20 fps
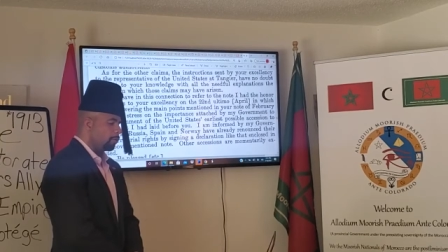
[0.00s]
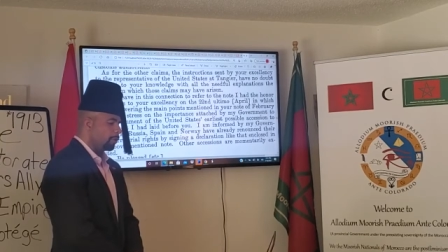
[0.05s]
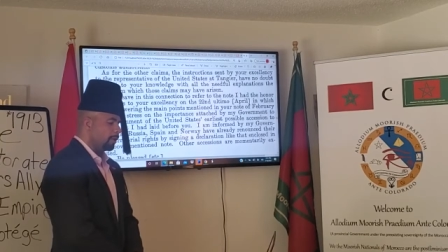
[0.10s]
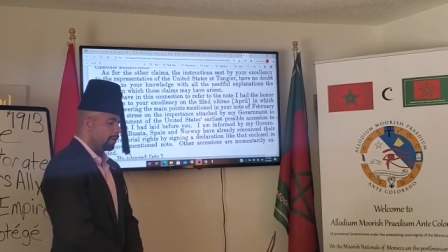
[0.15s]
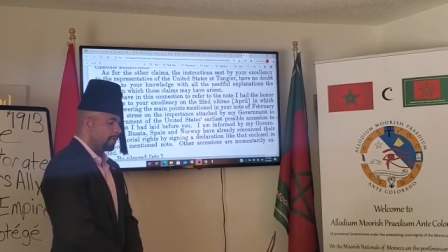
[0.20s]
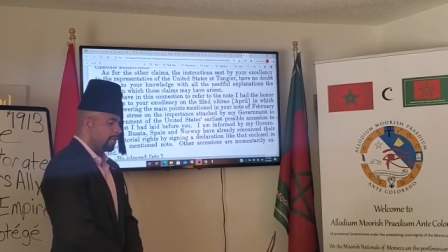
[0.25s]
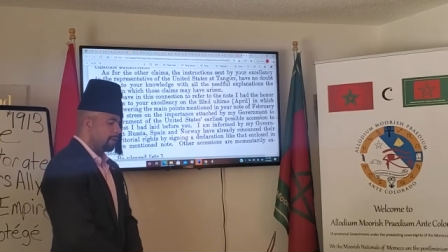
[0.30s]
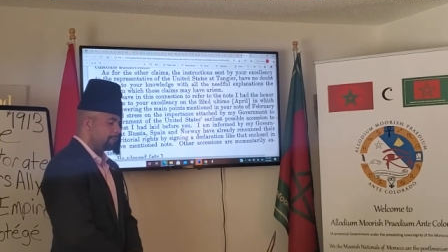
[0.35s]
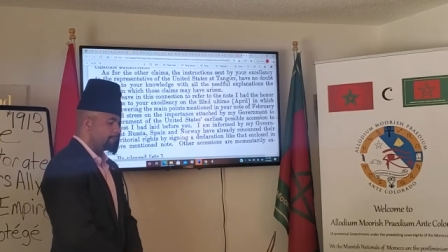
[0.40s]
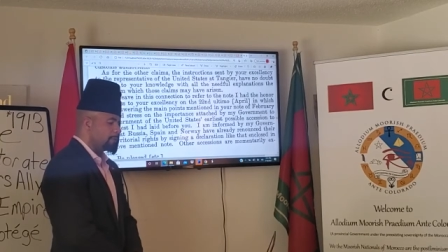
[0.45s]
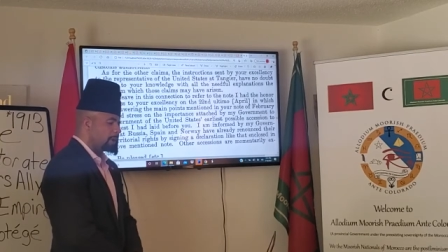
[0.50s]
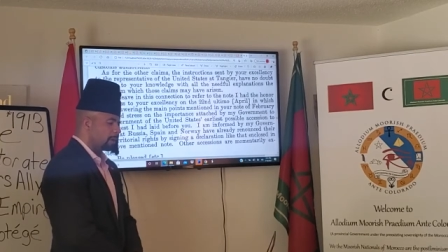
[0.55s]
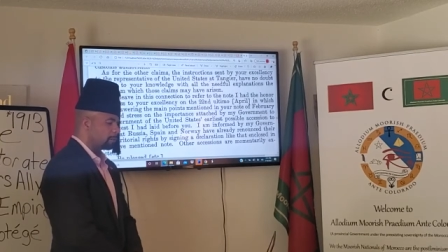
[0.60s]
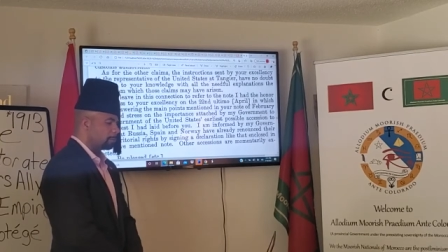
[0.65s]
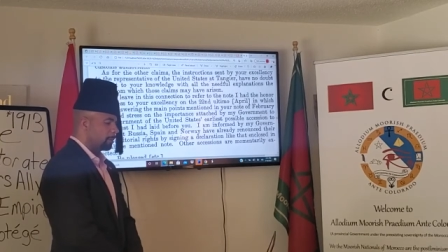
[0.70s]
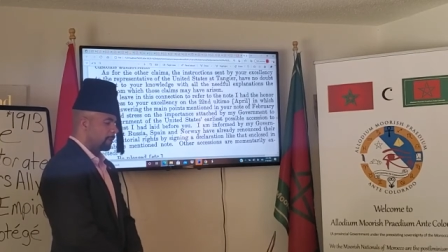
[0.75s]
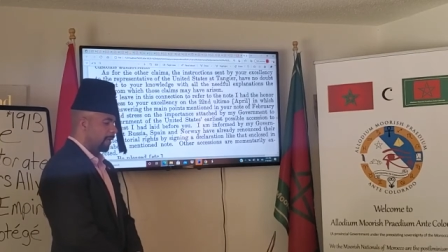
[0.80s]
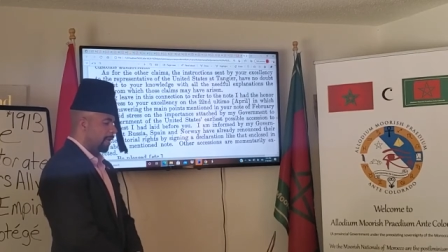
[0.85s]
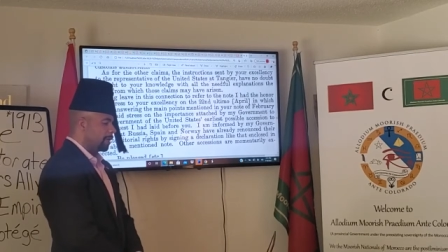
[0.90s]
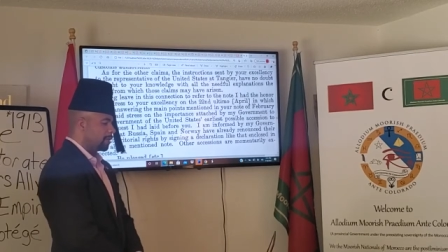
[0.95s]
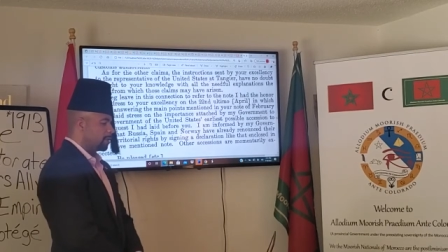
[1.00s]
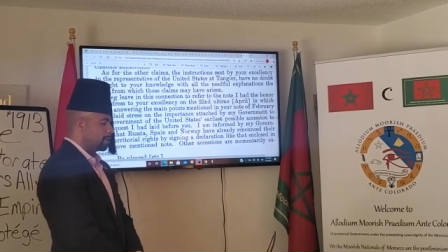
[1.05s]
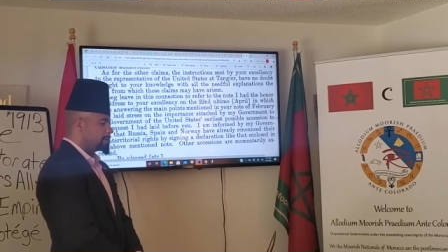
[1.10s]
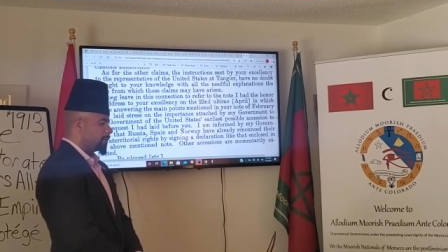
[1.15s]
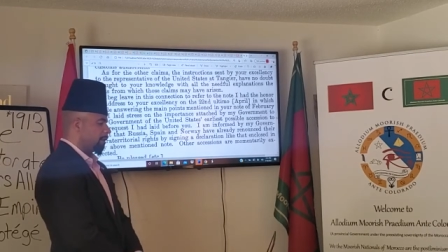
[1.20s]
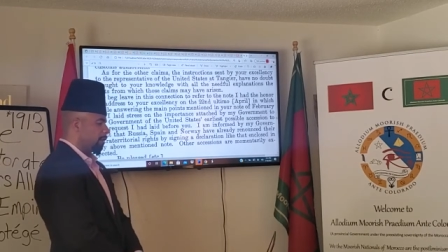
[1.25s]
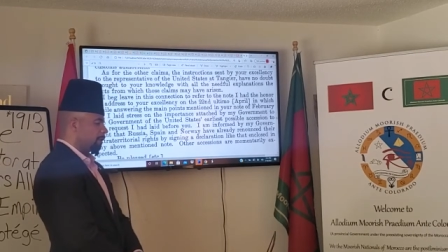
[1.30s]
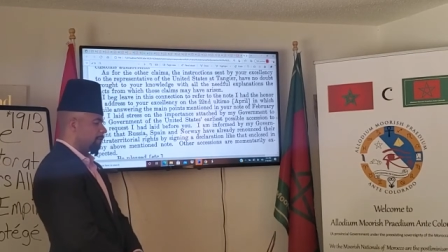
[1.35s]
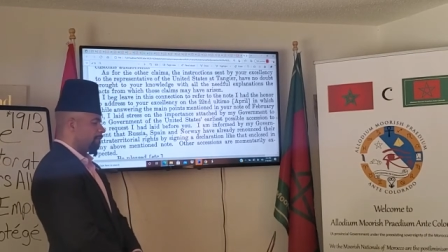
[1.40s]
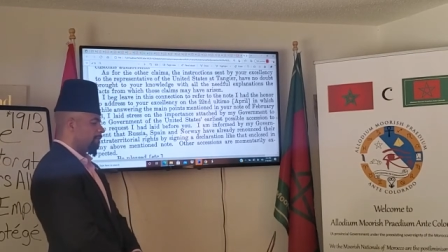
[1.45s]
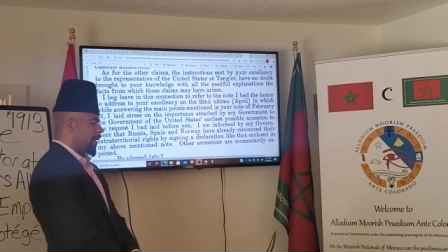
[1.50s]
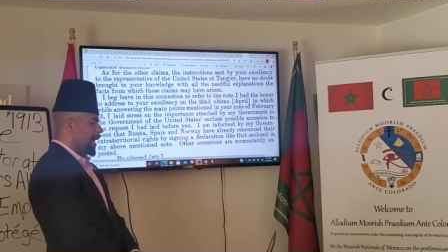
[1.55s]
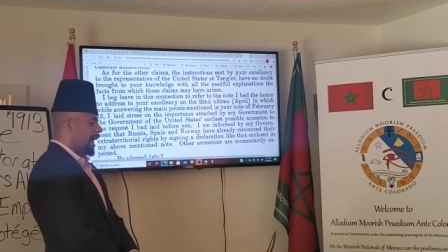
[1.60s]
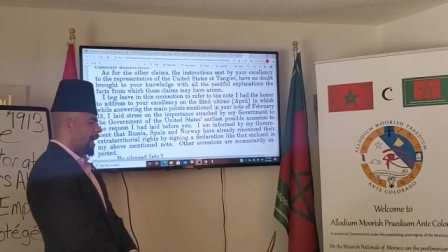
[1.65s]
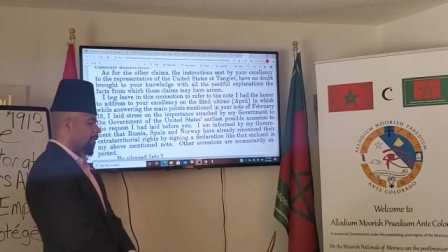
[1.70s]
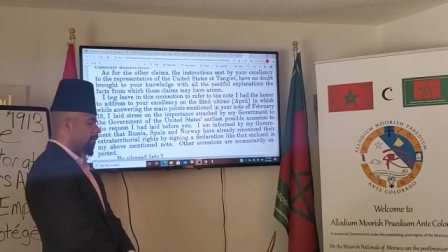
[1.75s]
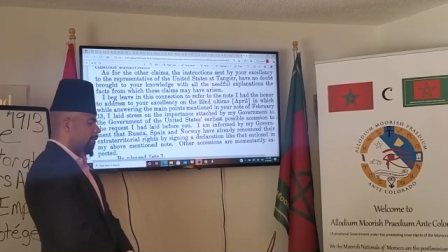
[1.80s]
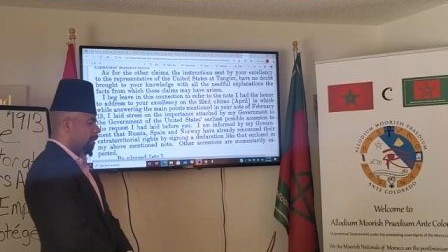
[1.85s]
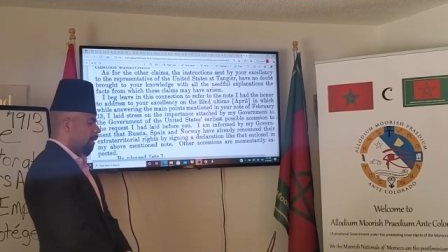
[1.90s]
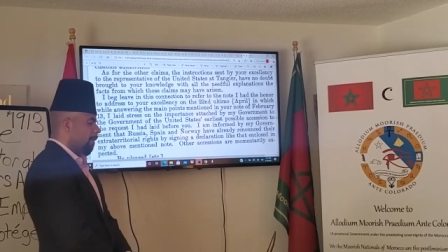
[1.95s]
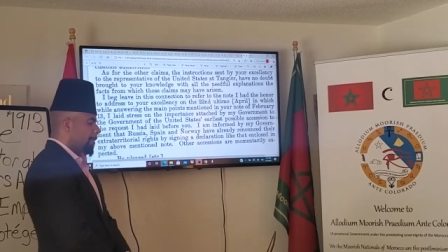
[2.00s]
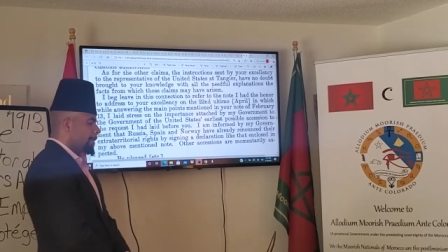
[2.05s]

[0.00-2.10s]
the needful explanations that the facts